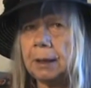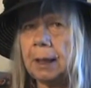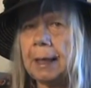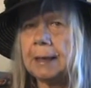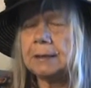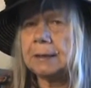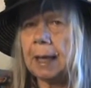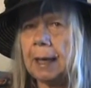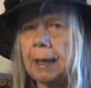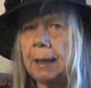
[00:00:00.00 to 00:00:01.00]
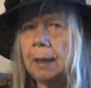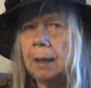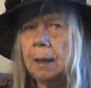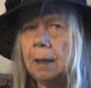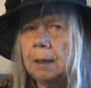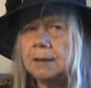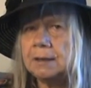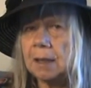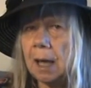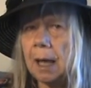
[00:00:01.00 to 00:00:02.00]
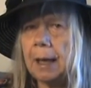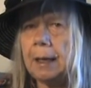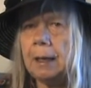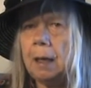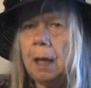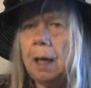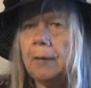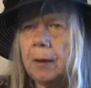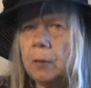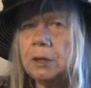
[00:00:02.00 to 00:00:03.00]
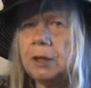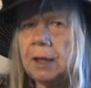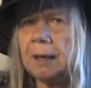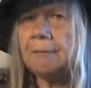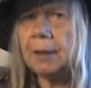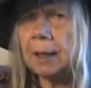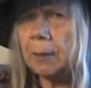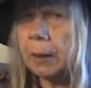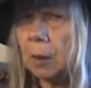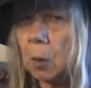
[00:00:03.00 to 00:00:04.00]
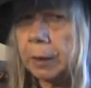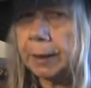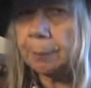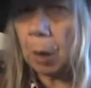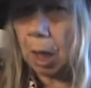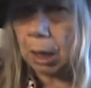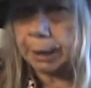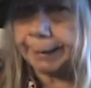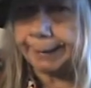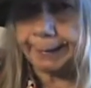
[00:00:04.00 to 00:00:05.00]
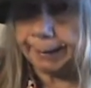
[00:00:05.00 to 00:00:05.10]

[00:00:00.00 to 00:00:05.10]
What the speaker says: as a sign that we should have a karaoke party